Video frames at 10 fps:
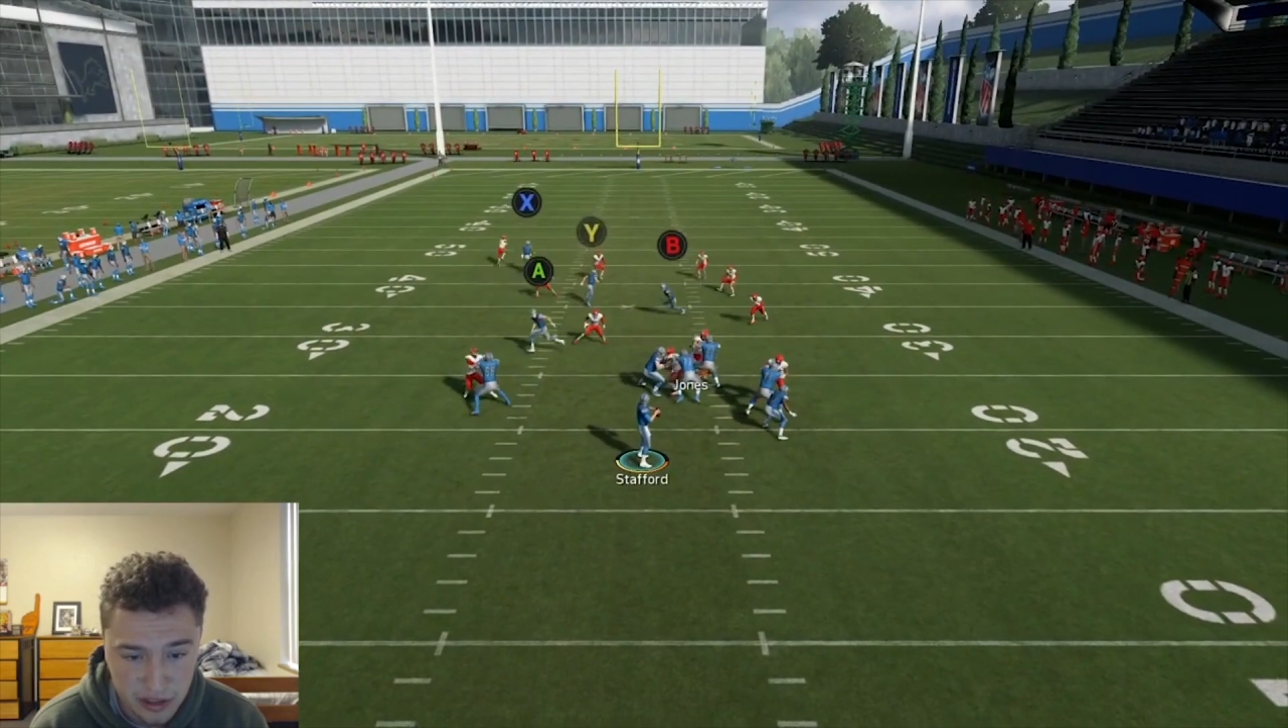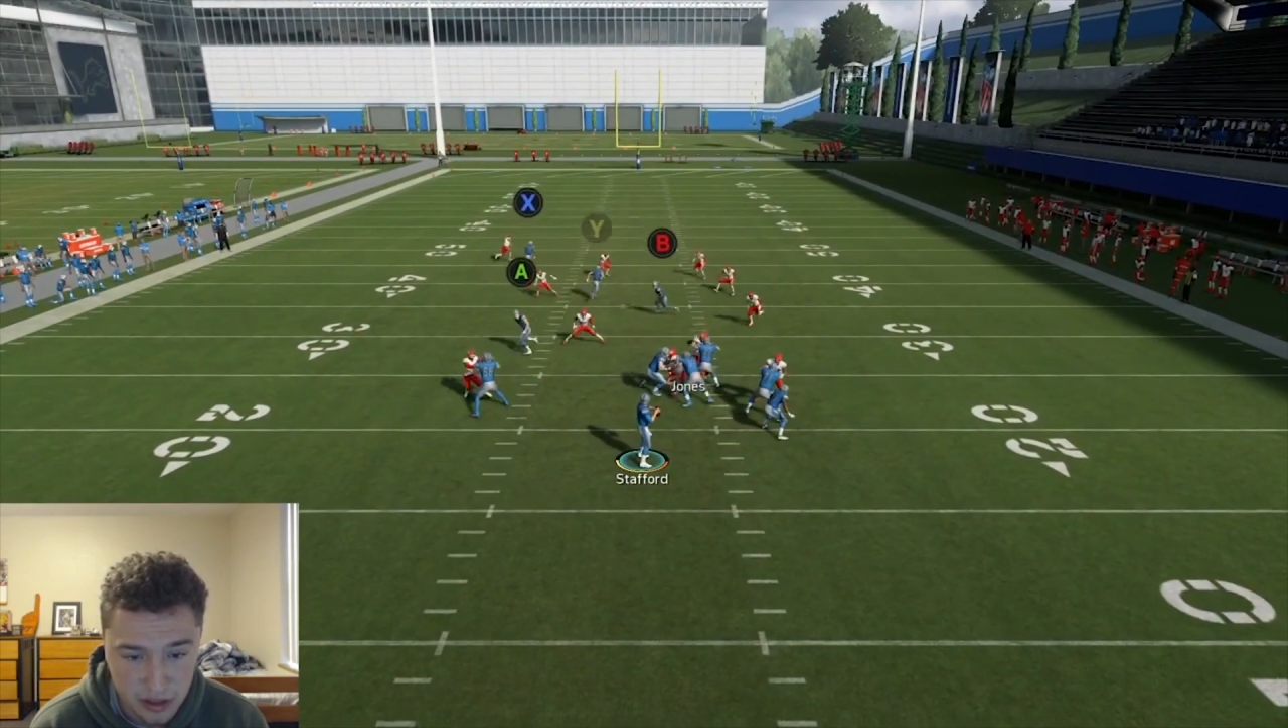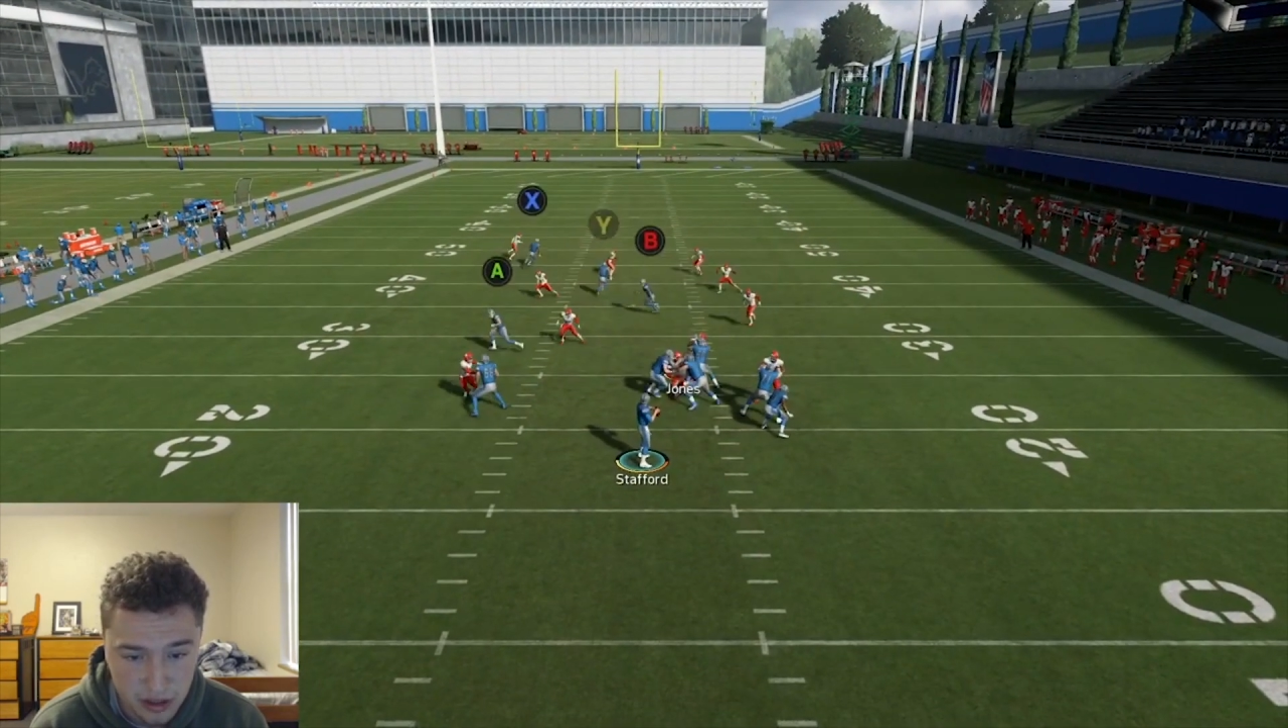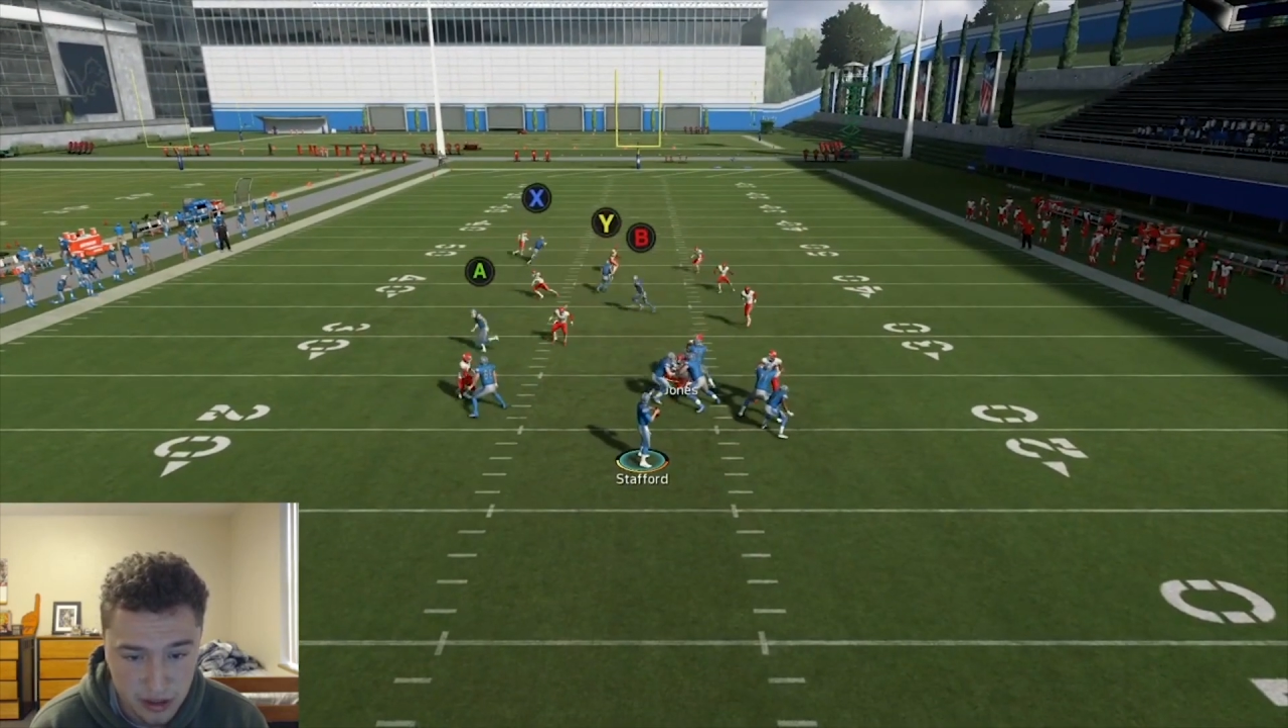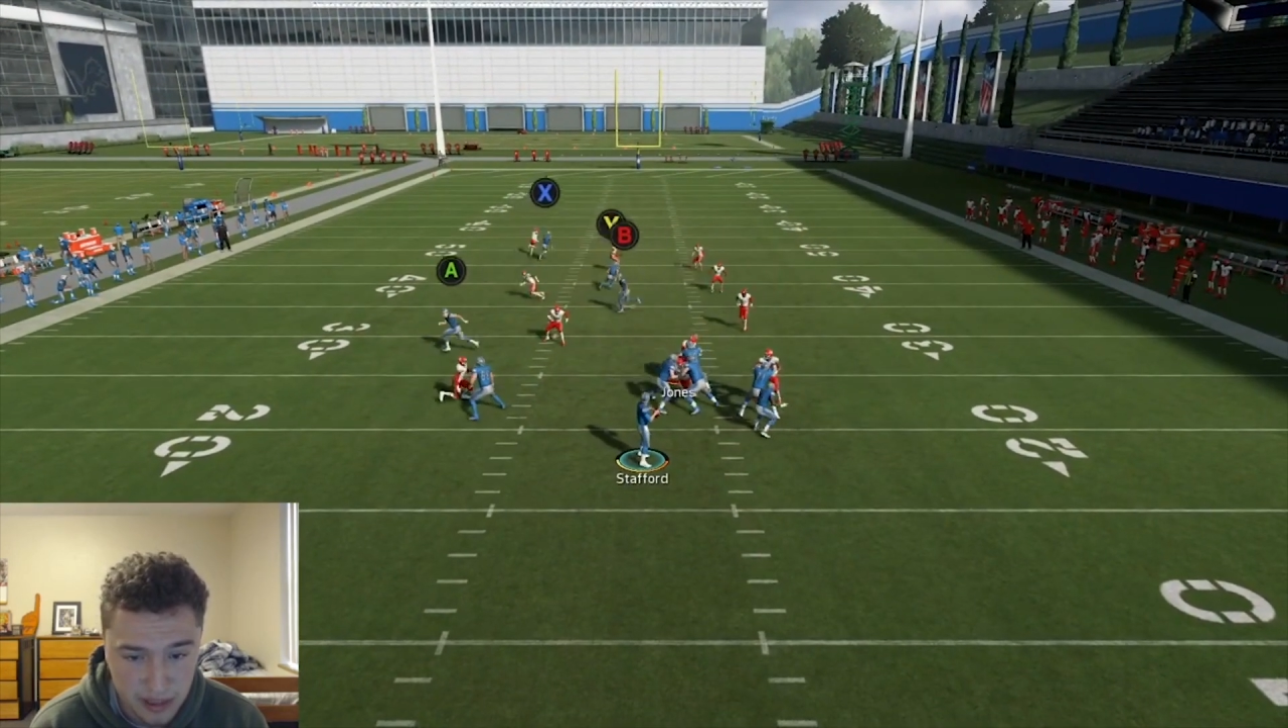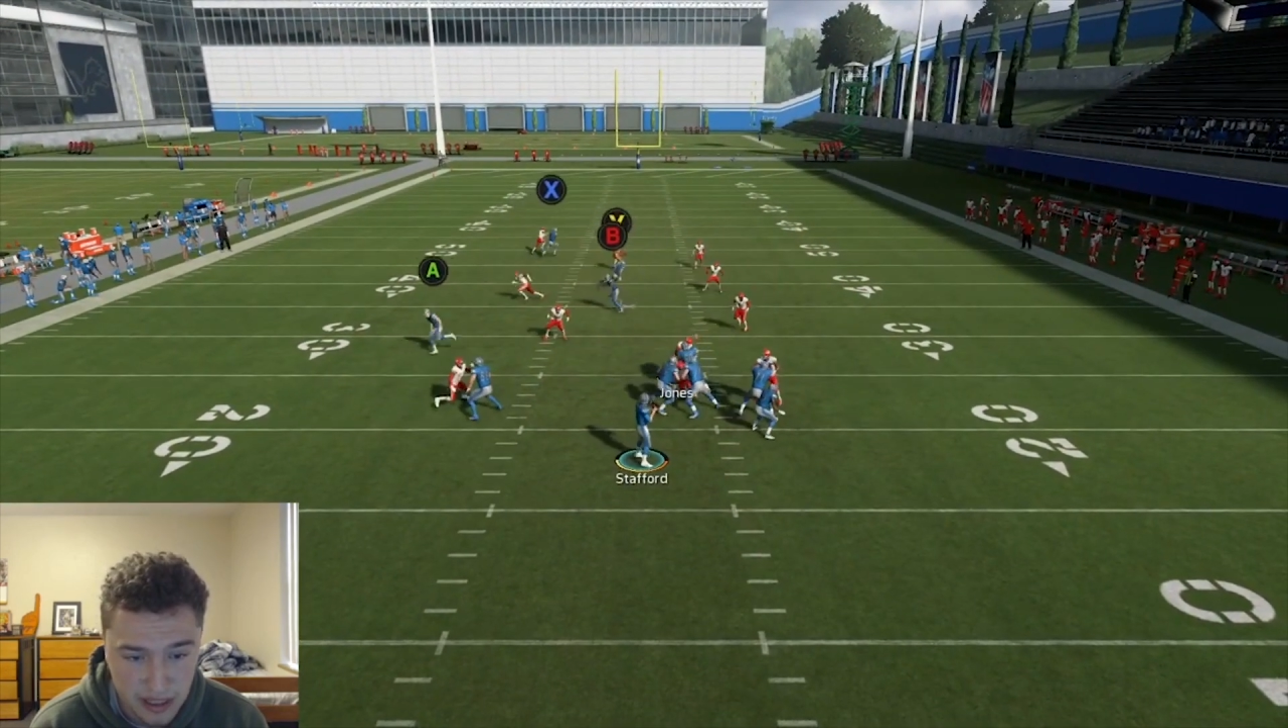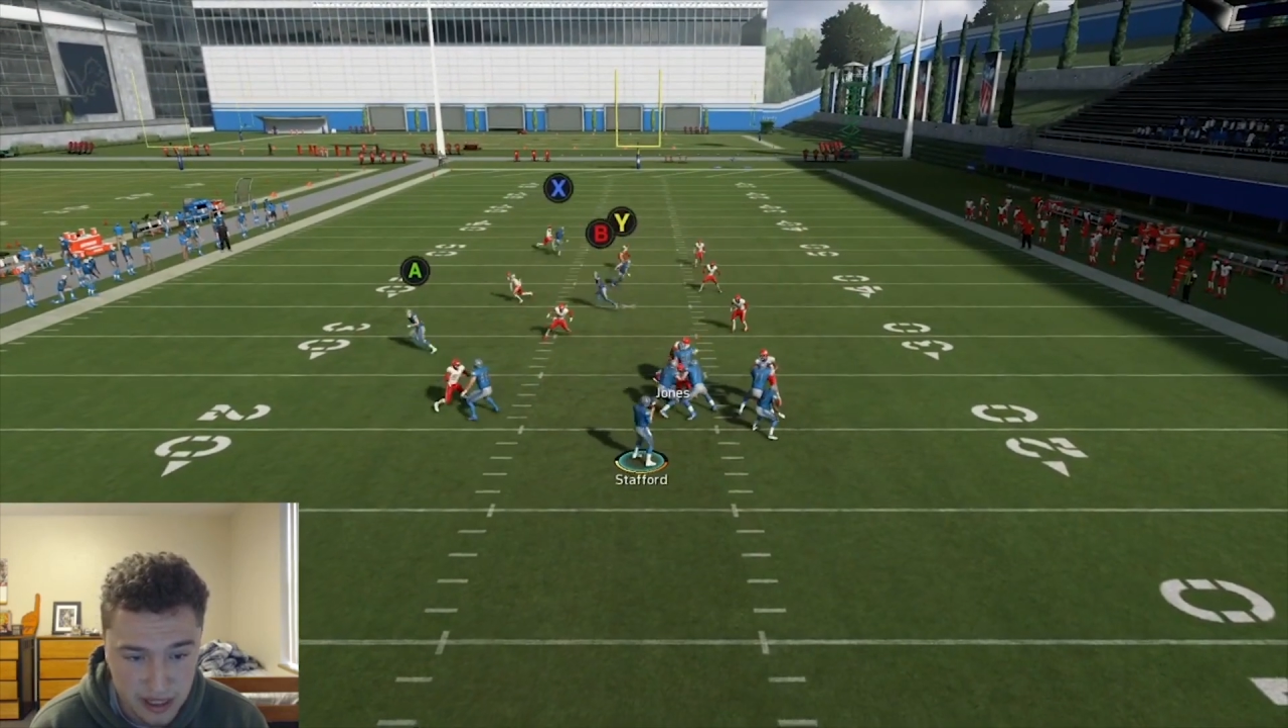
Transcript: guarded by